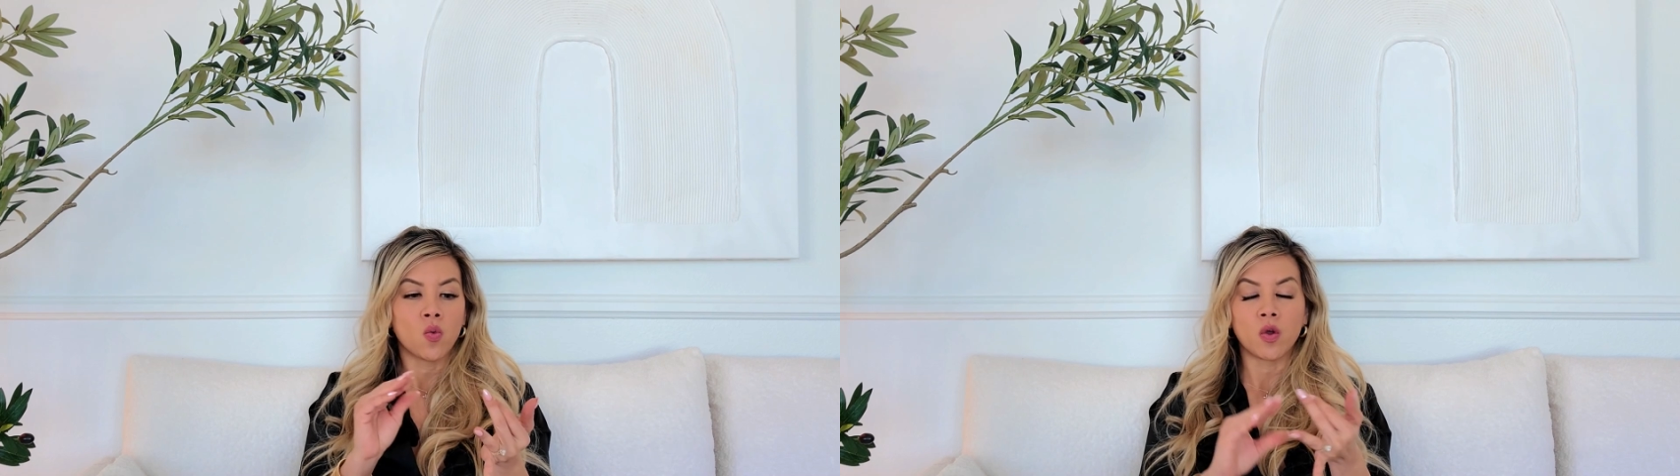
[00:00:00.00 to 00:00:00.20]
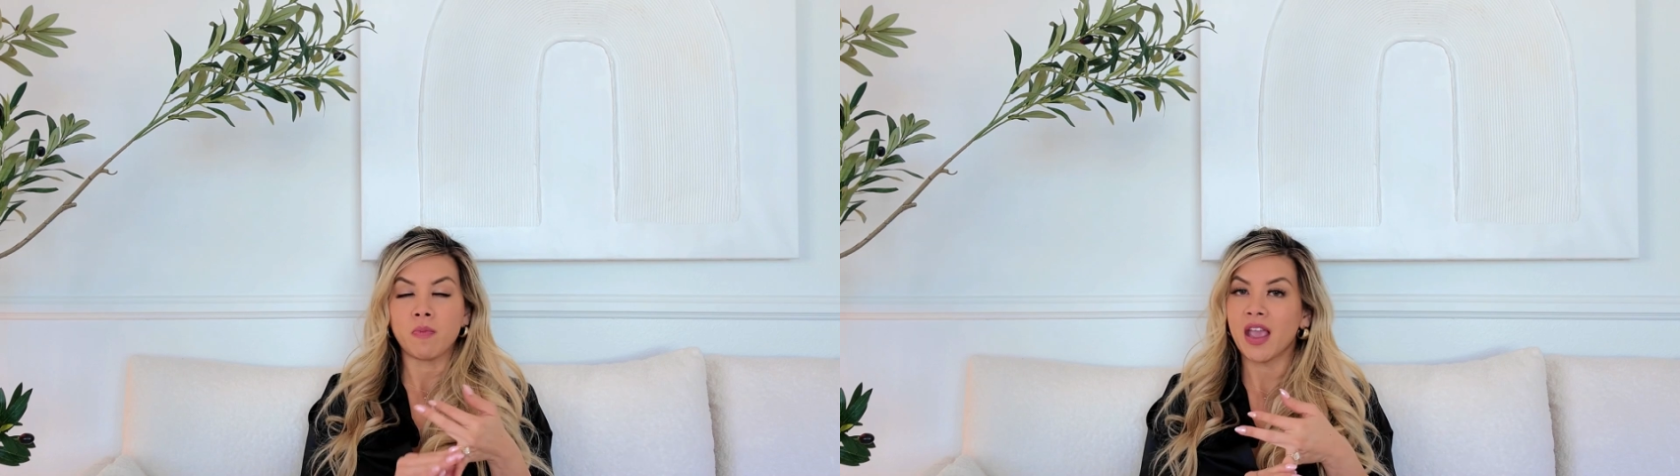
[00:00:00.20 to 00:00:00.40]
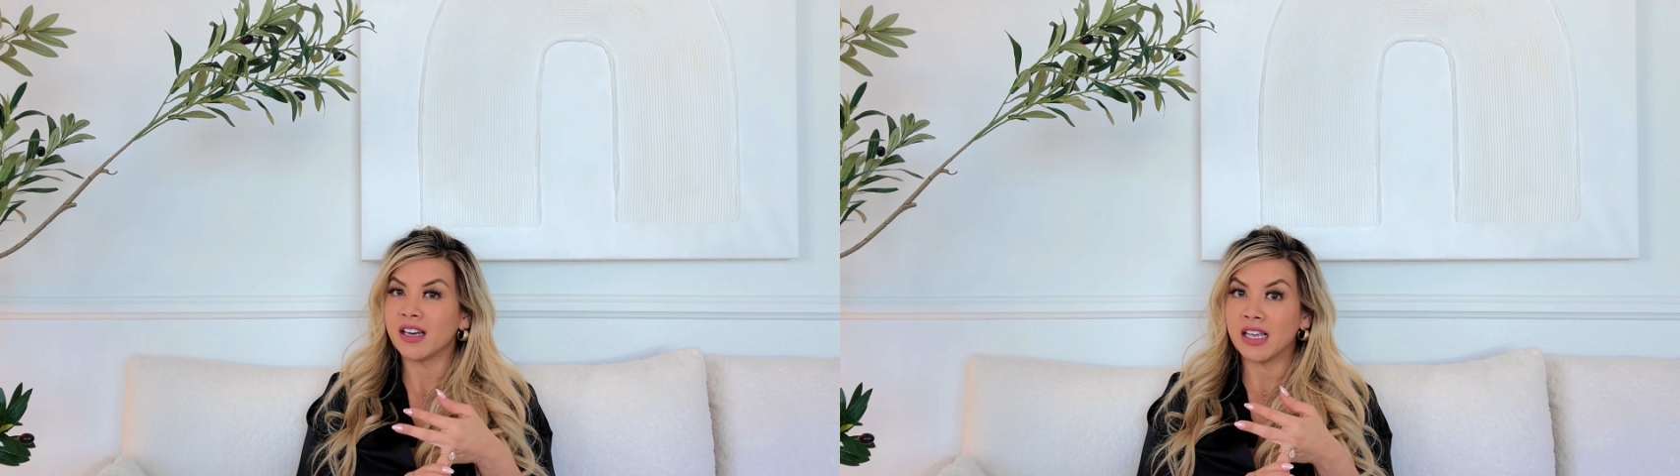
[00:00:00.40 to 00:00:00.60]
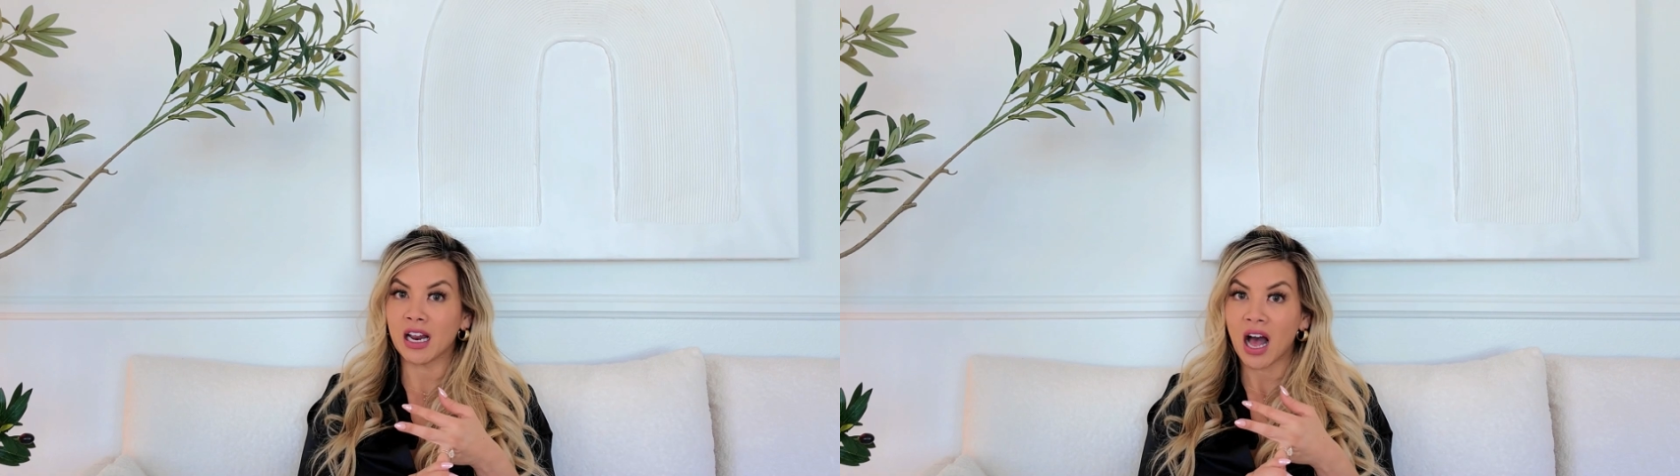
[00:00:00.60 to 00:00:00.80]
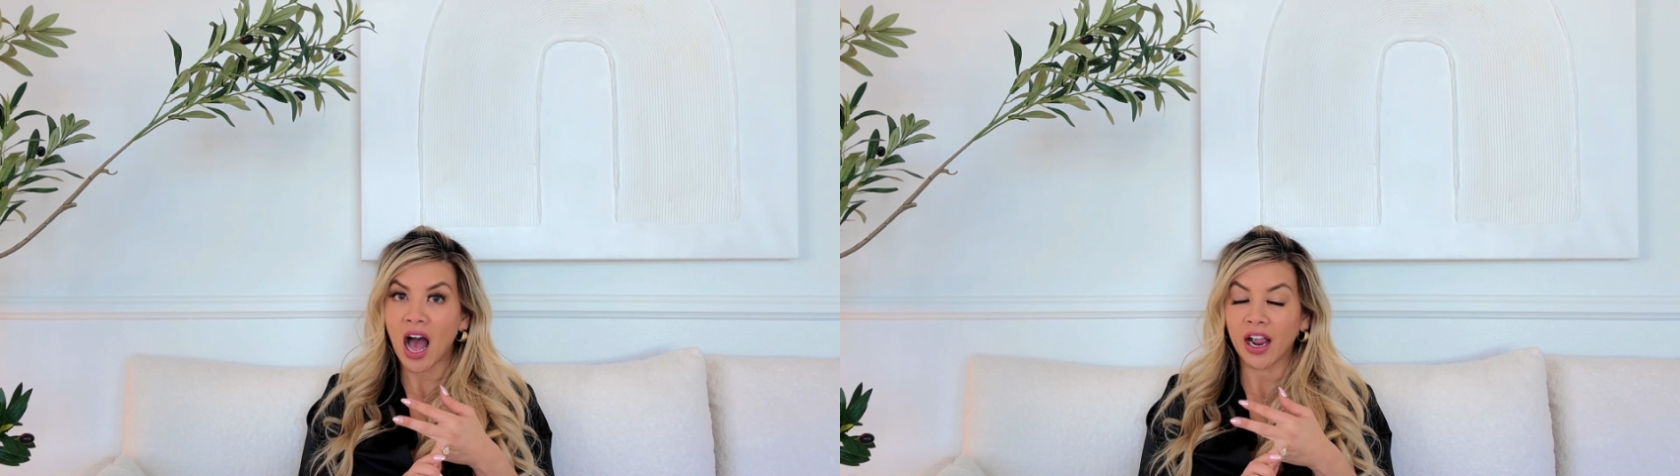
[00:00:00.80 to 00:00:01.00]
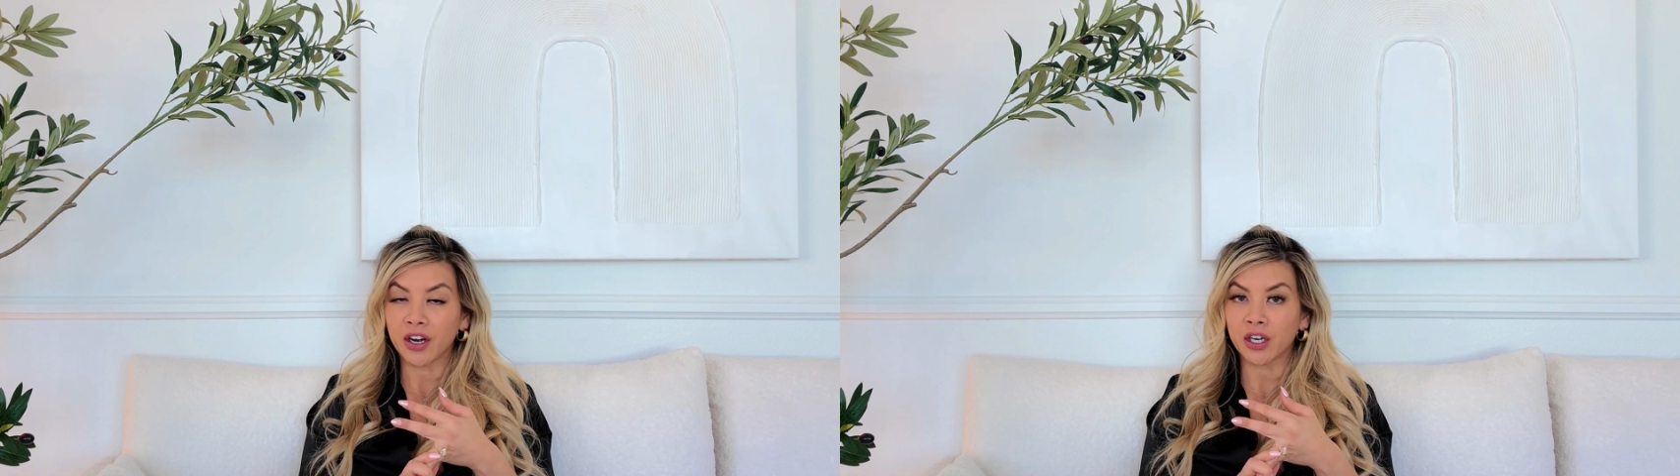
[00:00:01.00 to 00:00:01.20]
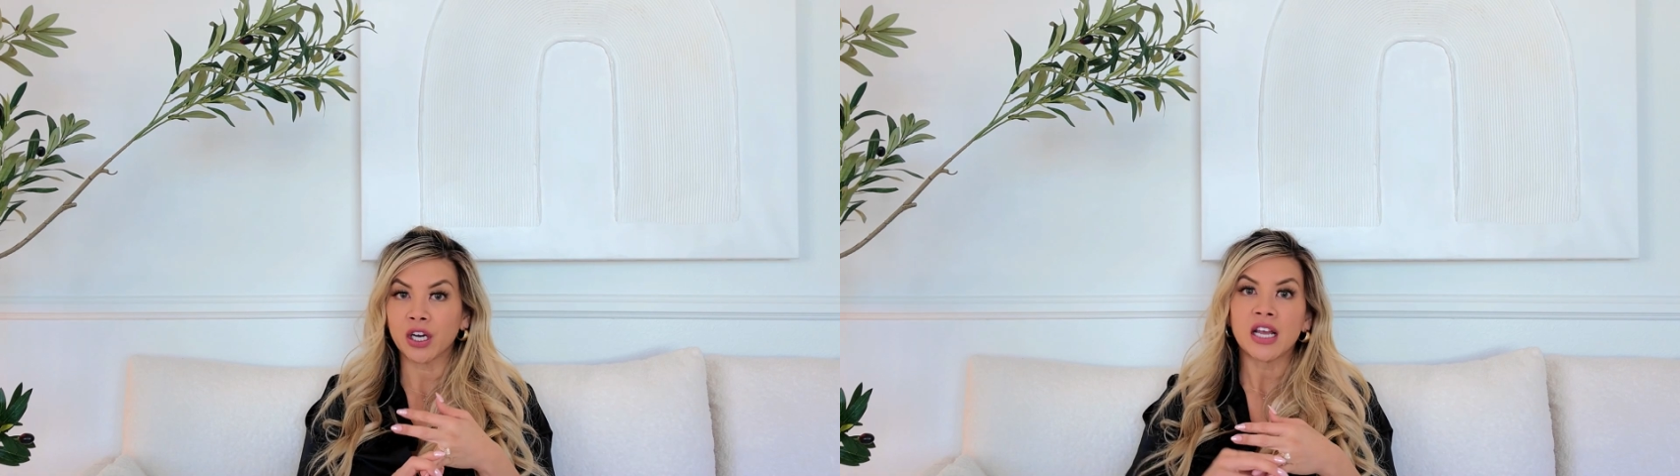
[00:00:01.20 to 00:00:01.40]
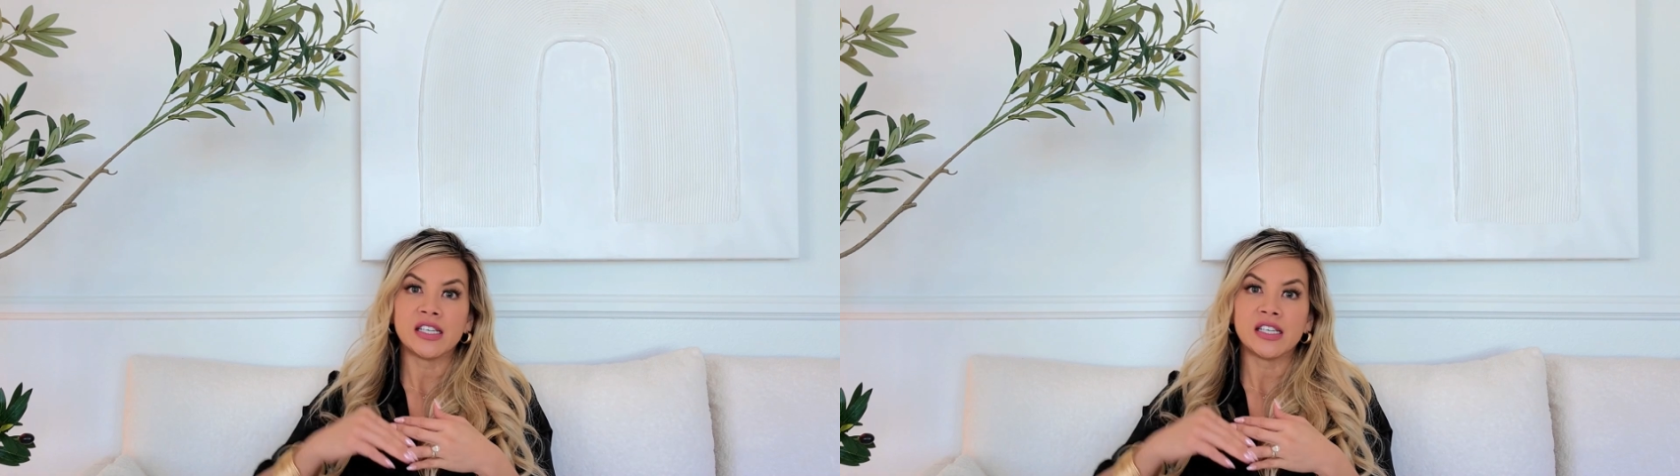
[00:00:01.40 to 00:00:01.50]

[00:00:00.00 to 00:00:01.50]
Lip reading: We may need a higher